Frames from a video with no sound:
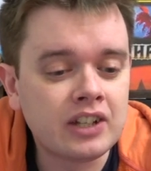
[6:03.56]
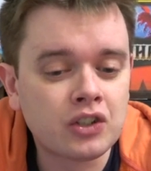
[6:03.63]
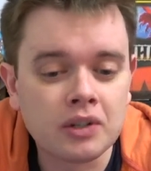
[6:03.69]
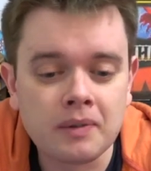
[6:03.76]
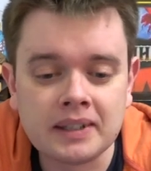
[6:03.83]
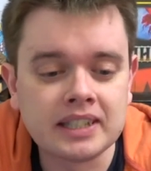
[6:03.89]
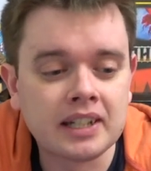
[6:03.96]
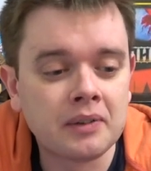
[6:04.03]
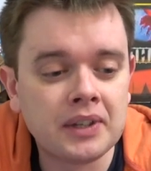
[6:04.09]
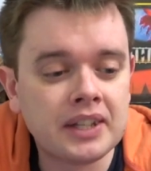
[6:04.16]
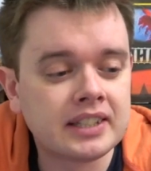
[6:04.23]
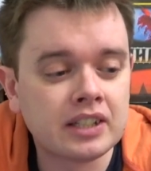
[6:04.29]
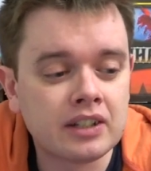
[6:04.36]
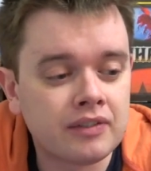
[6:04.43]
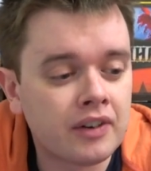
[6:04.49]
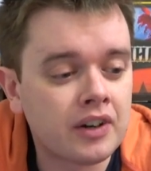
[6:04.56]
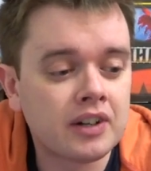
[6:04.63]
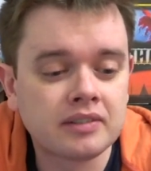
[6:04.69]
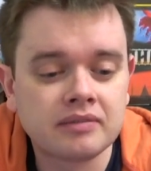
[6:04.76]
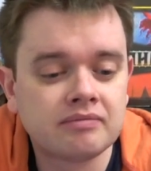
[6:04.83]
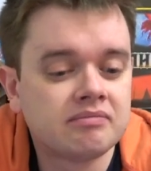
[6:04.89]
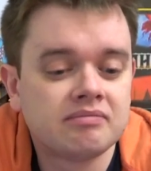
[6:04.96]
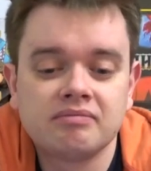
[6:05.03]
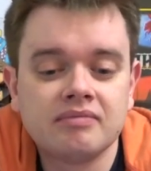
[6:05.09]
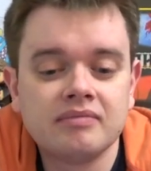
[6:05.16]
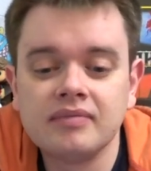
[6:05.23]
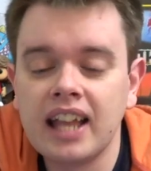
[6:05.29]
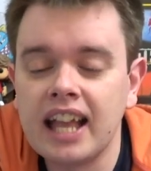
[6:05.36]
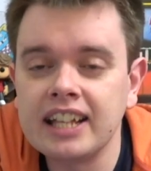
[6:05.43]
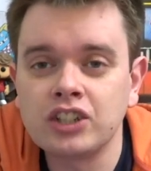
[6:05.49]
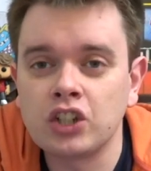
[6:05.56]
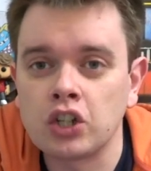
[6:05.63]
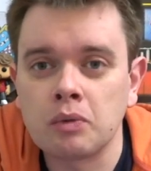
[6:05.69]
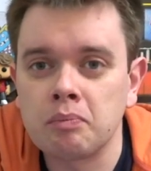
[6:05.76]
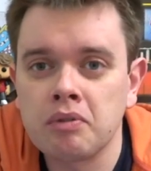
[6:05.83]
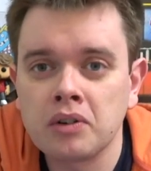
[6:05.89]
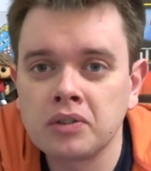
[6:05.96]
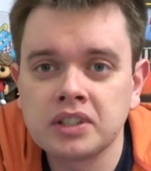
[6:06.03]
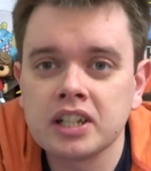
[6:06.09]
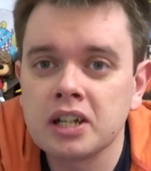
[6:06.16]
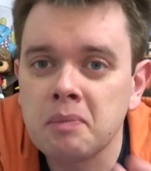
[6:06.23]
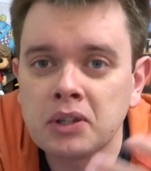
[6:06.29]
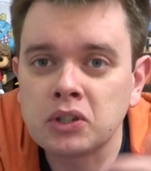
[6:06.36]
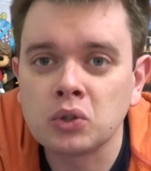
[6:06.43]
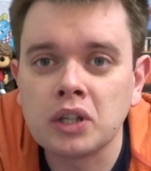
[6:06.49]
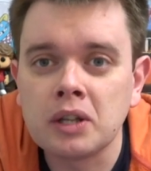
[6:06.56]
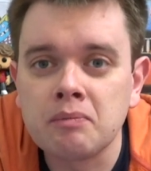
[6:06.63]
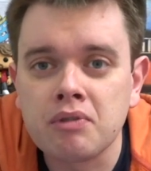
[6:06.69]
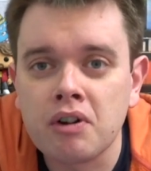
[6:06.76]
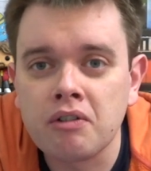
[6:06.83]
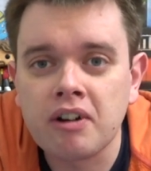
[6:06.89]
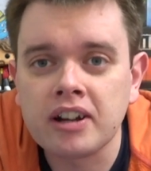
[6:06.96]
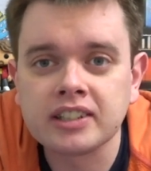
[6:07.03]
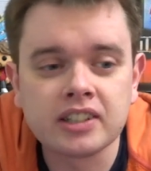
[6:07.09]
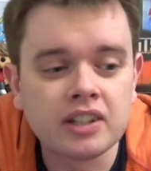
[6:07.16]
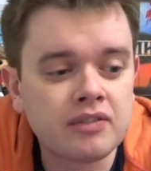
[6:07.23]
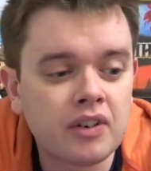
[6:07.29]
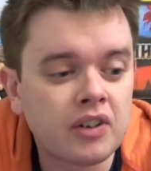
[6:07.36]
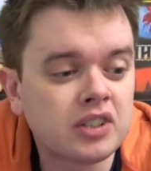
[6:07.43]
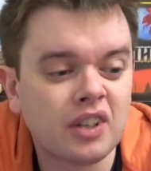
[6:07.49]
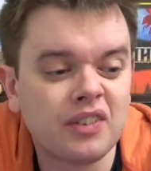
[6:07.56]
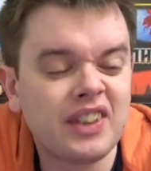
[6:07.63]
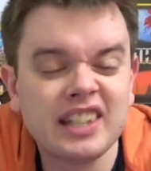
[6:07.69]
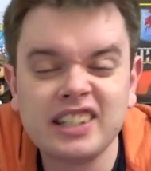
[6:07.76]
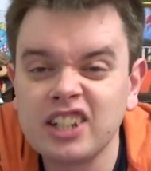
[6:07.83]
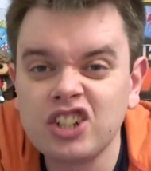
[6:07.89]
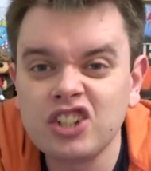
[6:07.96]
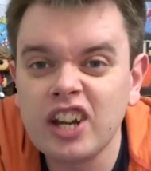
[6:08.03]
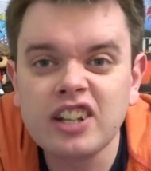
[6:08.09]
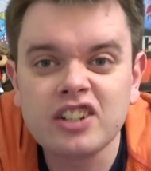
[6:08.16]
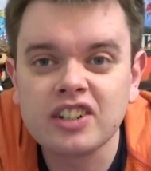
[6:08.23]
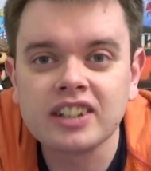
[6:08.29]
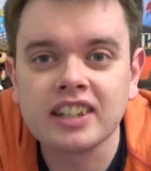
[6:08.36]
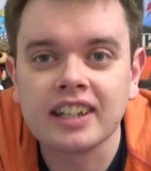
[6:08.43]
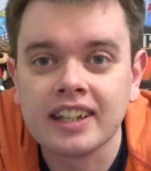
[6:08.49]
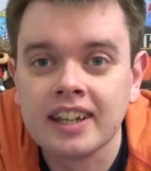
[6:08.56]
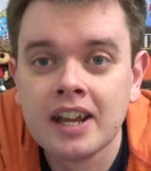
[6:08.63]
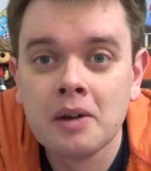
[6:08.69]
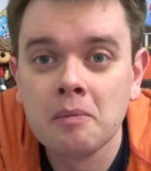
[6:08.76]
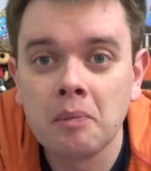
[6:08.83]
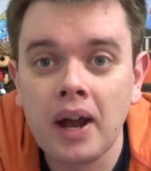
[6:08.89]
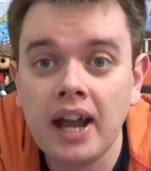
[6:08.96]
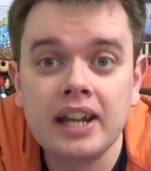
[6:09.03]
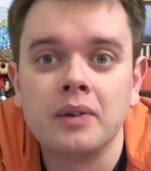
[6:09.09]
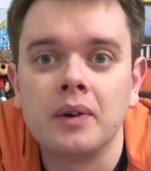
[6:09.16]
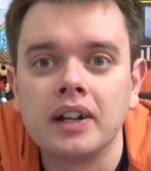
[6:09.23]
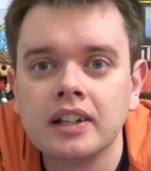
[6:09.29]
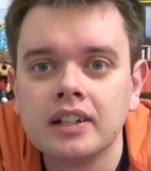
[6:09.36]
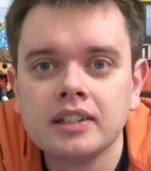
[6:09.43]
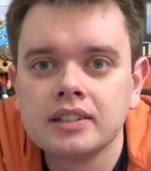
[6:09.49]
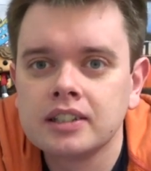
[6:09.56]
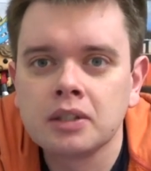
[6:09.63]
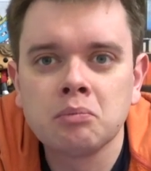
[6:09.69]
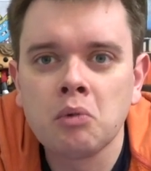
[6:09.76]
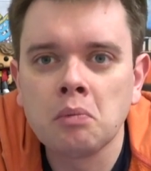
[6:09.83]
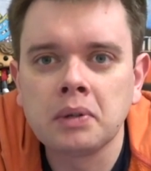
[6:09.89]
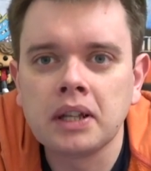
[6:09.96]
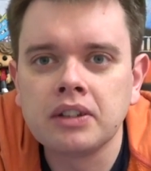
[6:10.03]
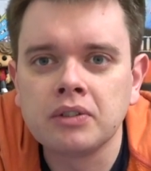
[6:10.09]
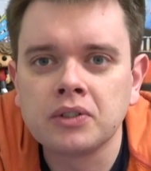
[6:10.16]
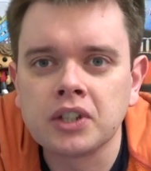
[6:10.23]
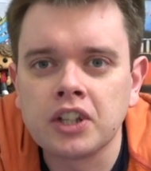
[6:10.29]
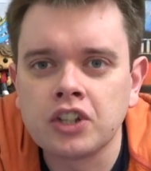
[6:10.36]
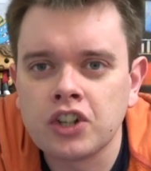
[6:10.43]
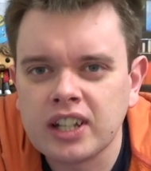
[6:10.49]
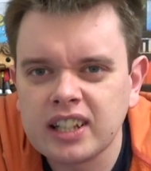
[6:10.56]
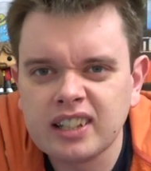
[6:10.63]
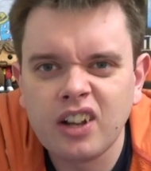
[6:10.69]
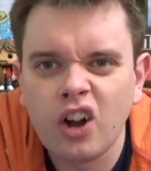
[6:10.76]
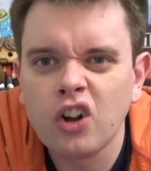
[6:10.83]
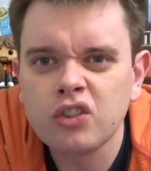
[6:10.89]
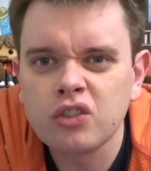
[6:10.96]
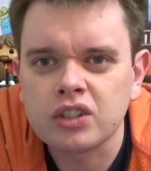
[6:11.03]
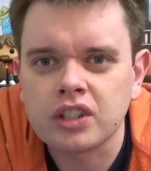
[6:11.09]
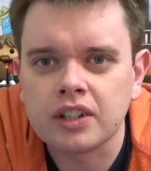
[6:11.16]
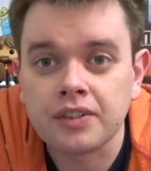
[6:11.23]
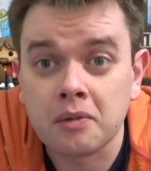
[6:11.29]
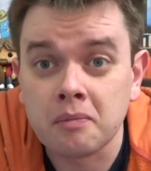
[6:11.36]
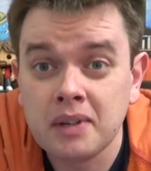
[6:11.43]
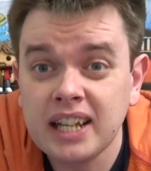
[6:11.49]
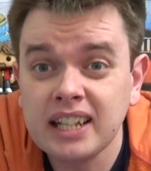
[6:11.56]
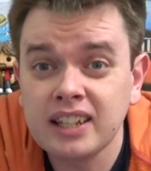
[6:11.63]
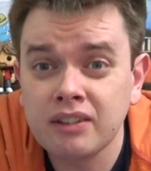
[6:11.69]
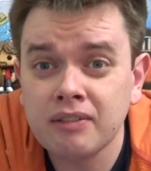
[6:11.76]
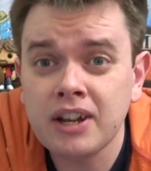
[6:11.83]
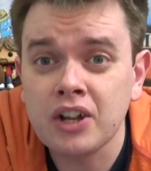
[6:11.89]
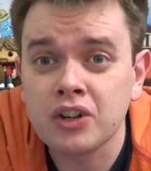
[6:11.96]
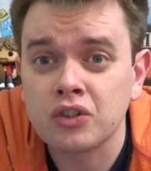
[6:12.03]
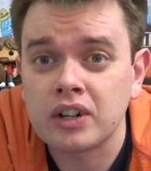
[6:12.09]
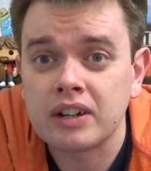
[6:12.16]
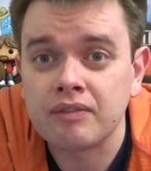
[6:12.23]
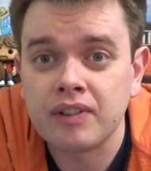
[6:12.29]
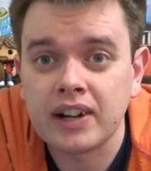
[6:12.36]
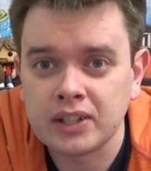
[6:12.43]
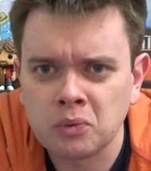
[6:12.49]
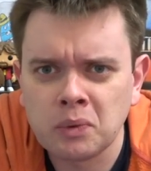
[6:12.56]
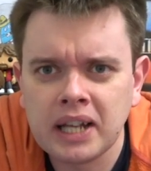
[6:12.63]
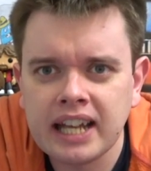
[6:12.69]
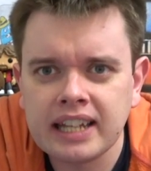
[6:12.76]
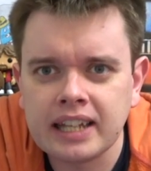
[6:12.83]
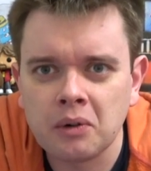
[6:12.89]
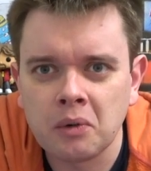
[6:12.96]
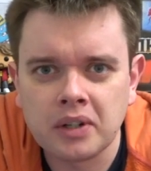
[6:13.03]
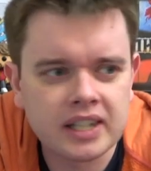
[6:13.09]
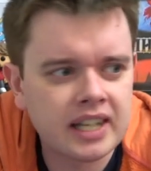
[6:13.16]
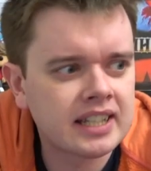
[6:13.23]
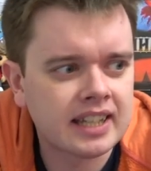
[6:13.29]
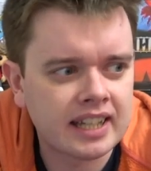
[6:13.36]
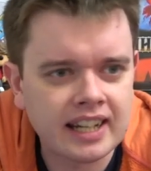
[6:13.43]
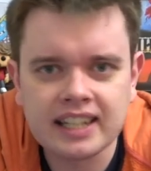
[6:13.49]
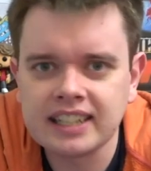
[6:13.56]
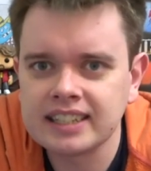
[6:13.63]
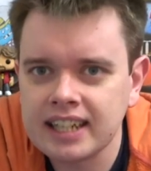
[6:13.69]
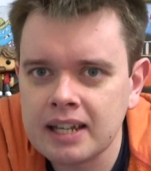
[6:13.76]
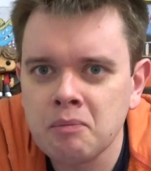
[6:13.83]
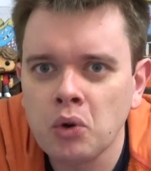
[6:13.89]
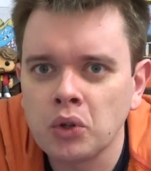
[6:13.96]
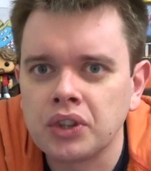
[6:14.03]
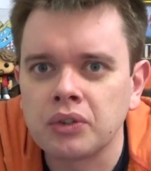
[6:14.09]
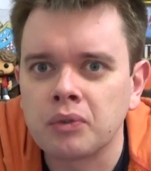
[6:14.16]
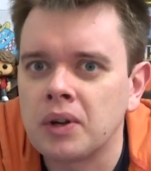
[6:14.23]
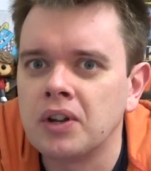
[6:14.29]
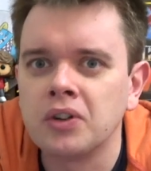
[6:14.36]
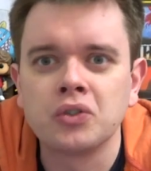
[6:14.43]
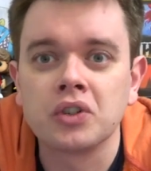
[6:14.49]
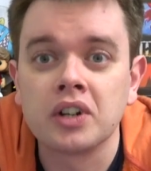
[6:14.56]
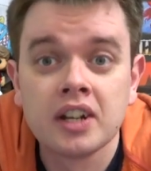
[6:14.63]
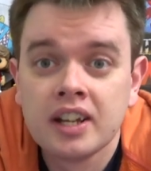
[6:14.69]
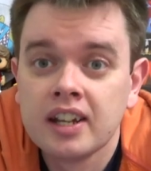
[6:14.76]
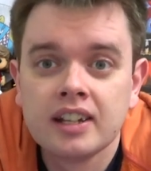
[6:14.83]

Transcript: enjoyed my time with it so far. It's just a prototype, it's all in progress so far, so things could change, couldn't they? But anyway, there's more playthroughs on the channel, hundreds of them, nearly 300 in fact. We'll get there one day and then I can say more than 300.